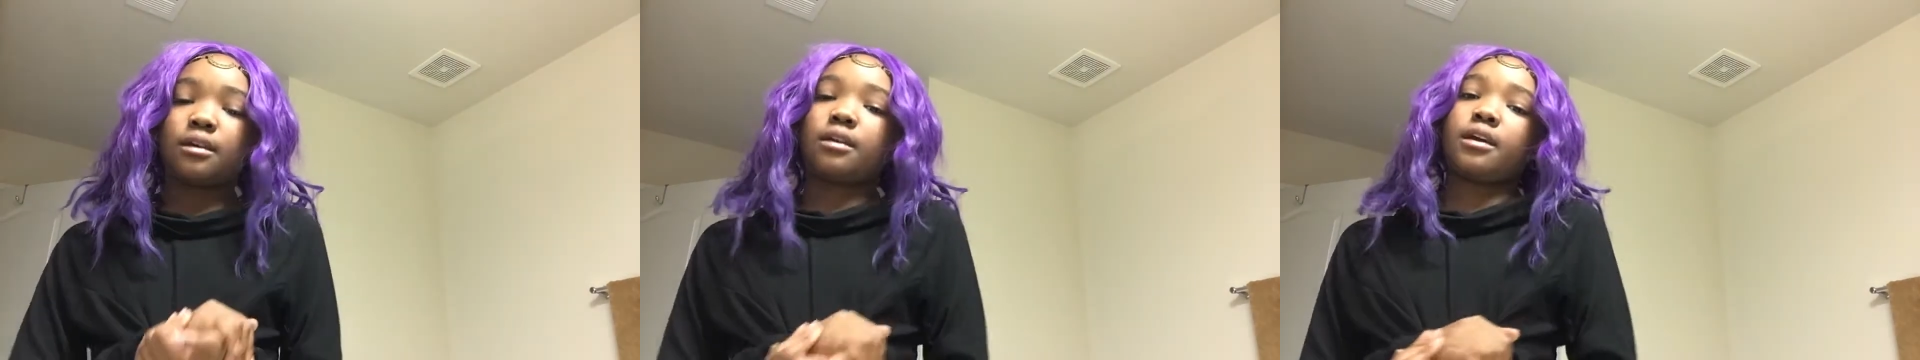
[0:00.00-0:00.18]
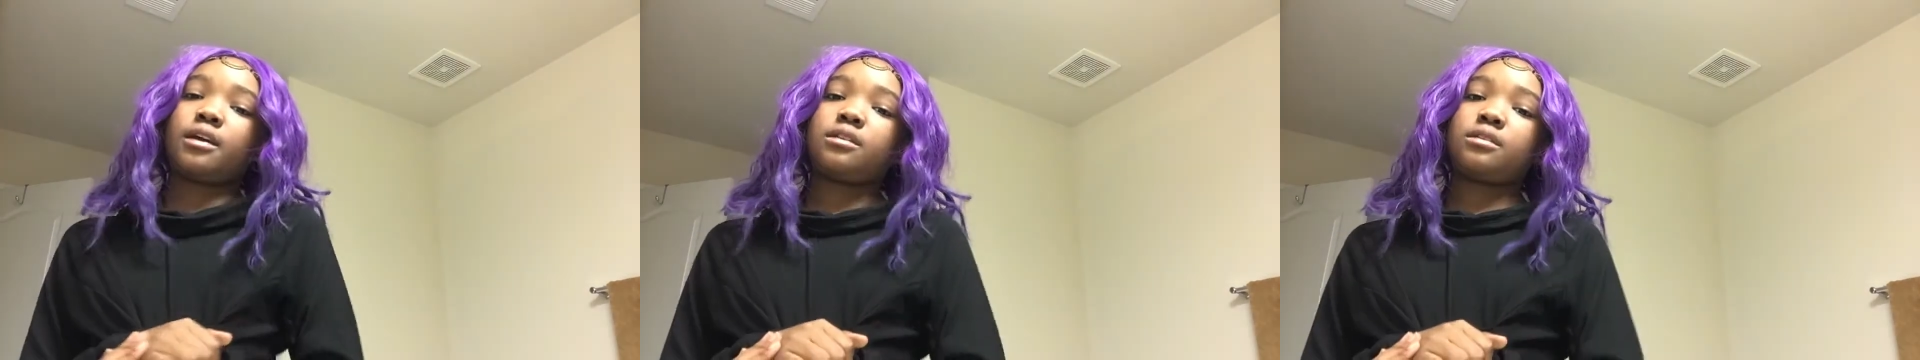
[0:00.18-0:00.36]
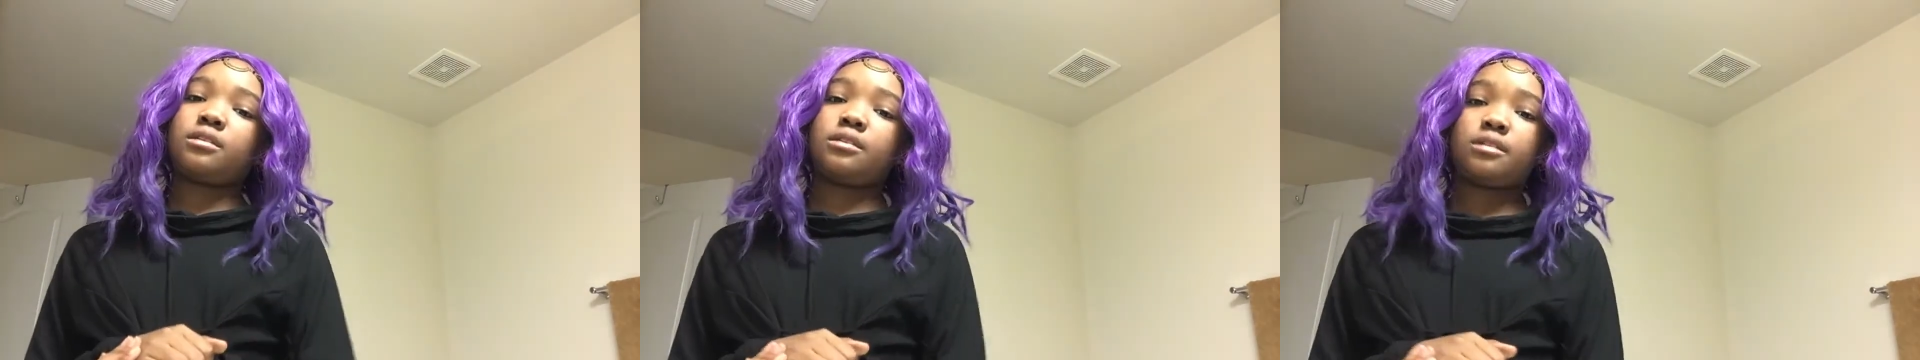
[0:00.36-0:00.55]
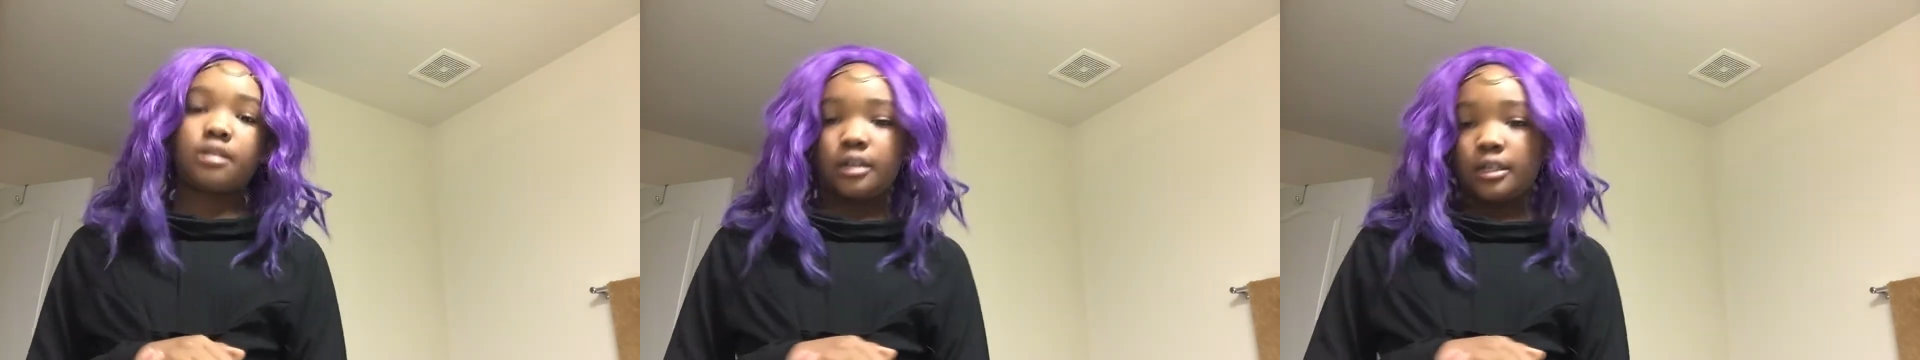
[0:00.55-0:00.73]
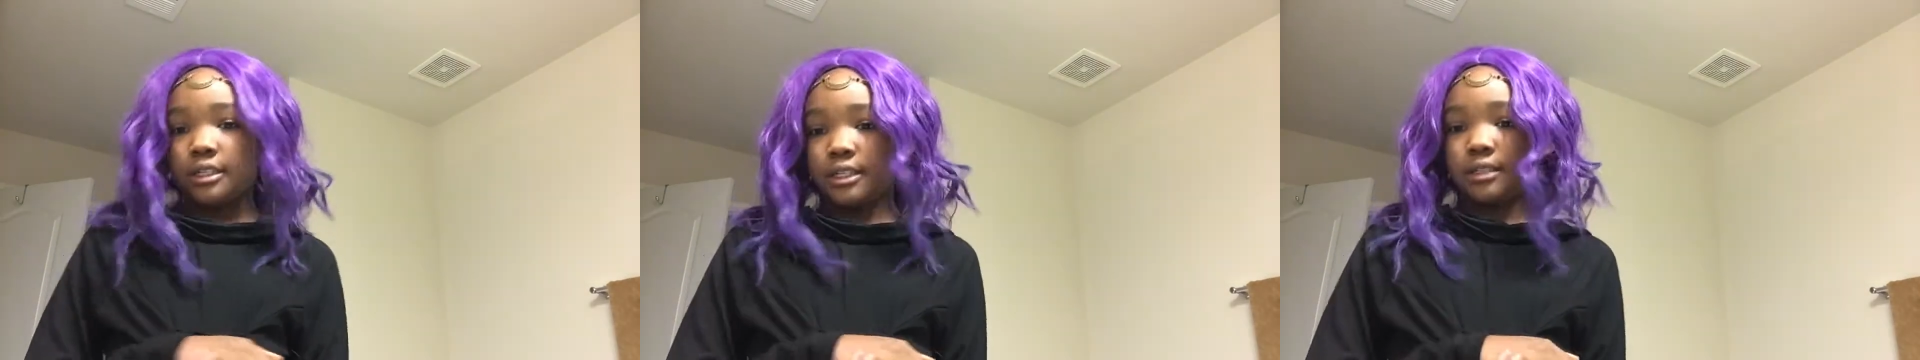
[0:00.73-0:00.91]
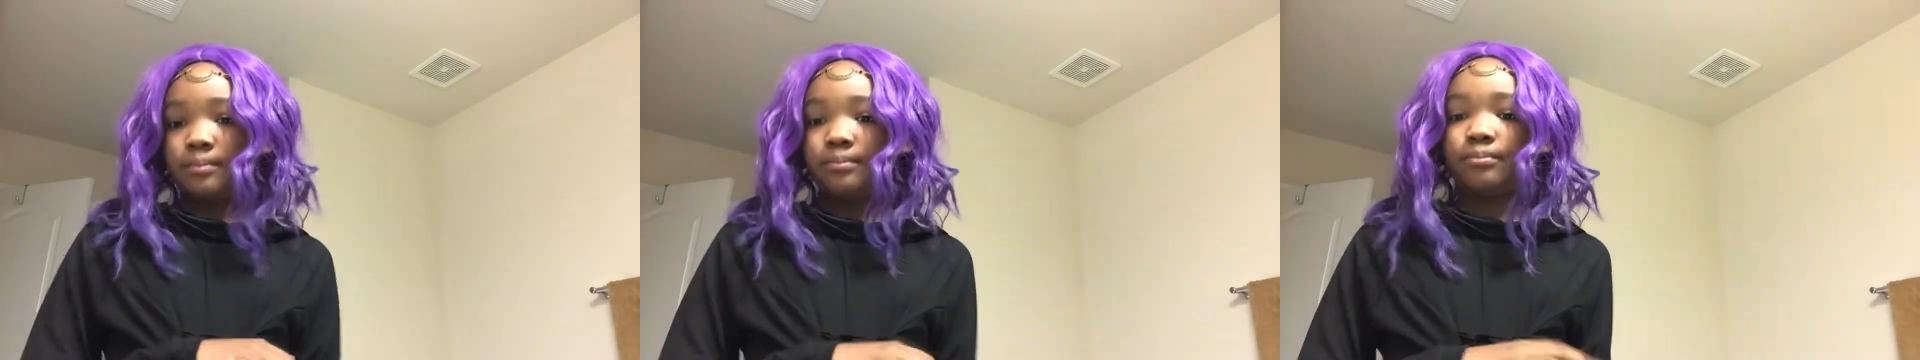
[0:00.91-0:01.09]
So first,
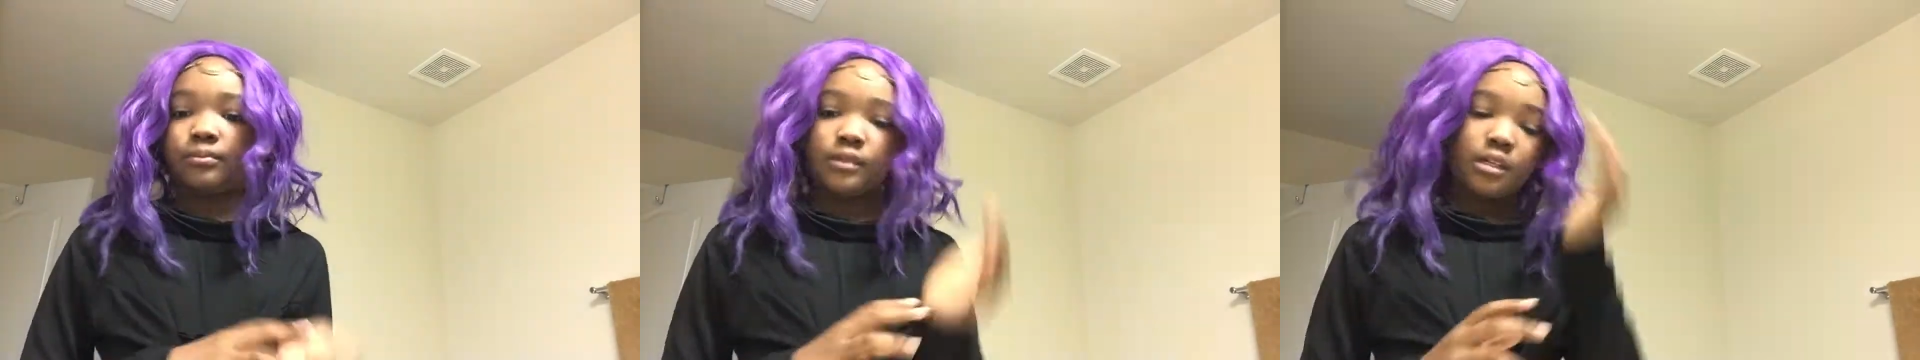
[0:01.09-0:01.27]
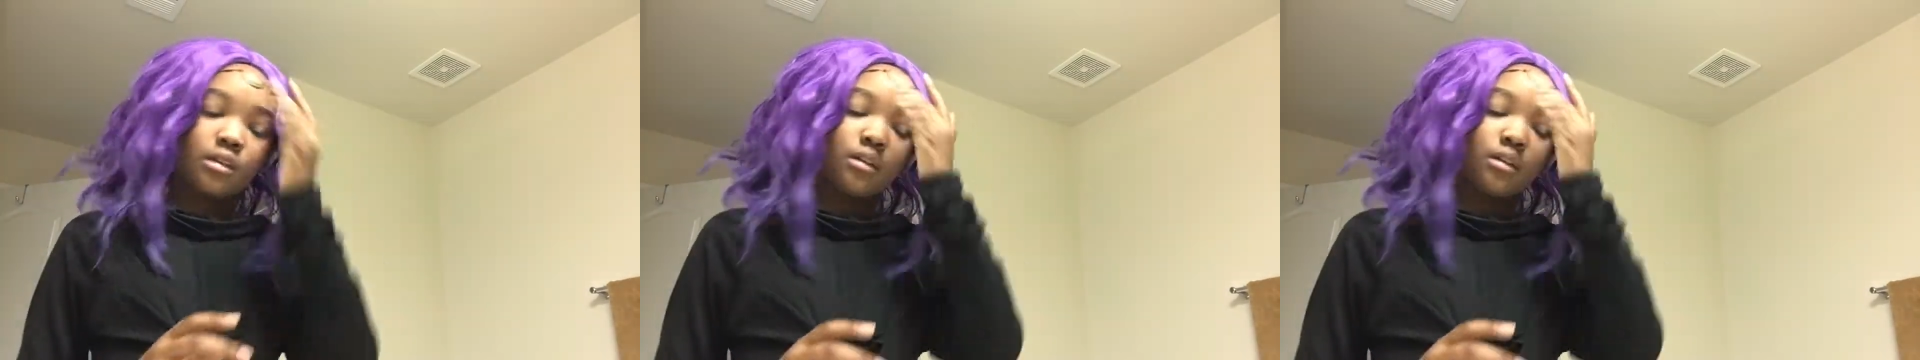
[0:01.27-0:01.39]
of course,